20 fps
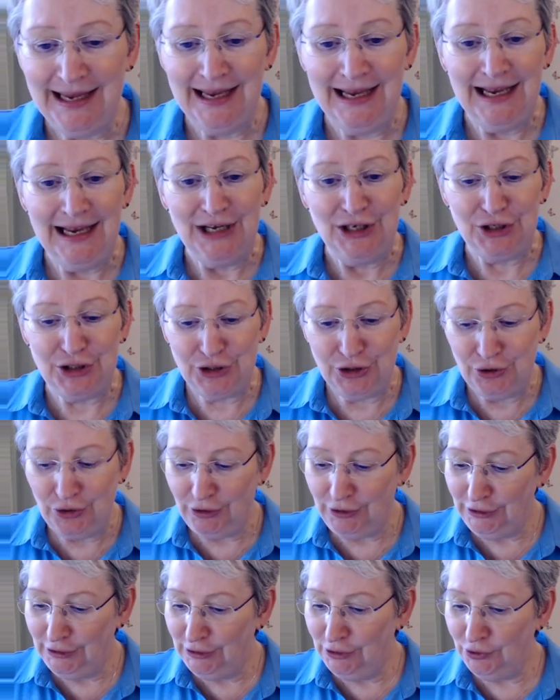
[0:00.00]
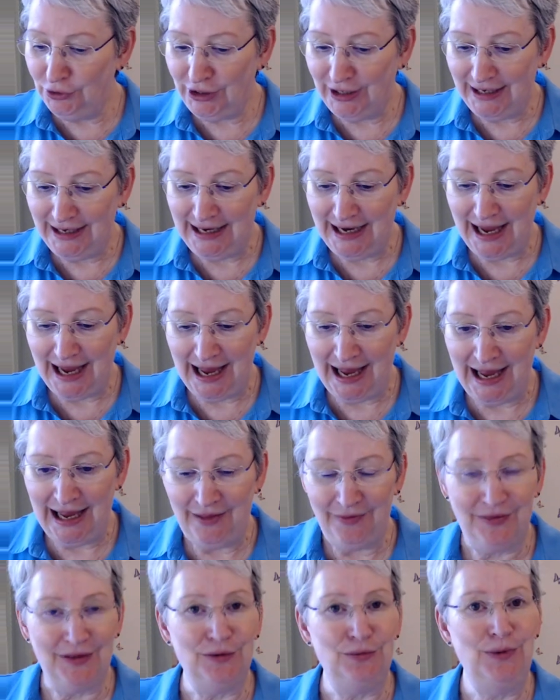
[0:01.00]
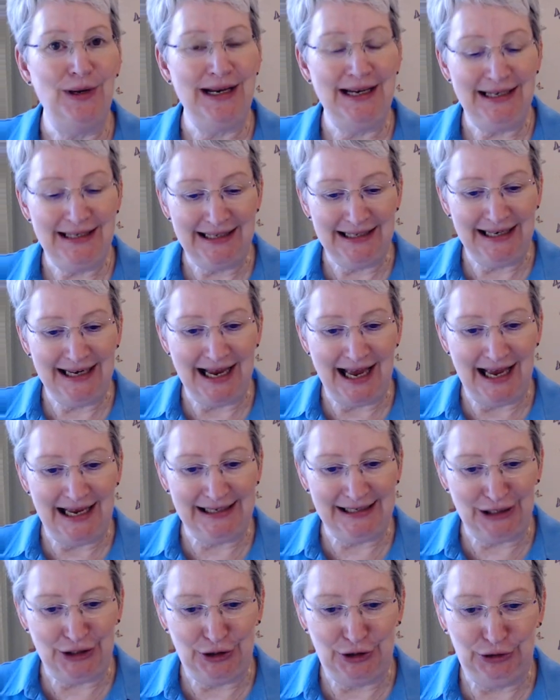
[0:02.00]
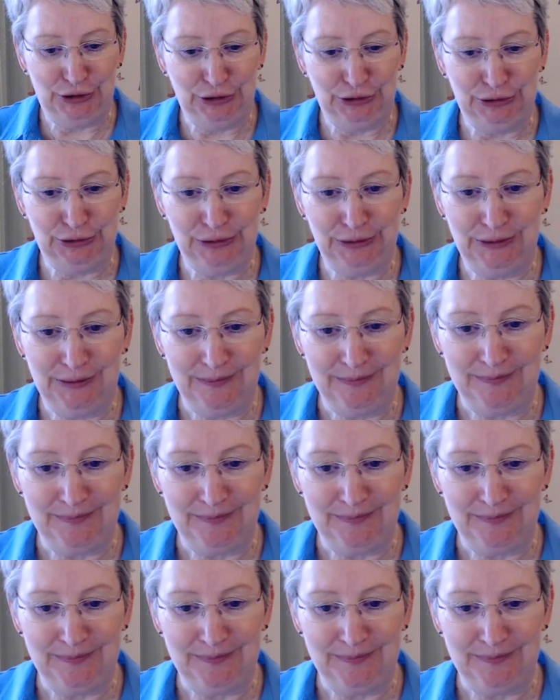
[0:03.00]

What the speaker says: So looking at the reading as a whole,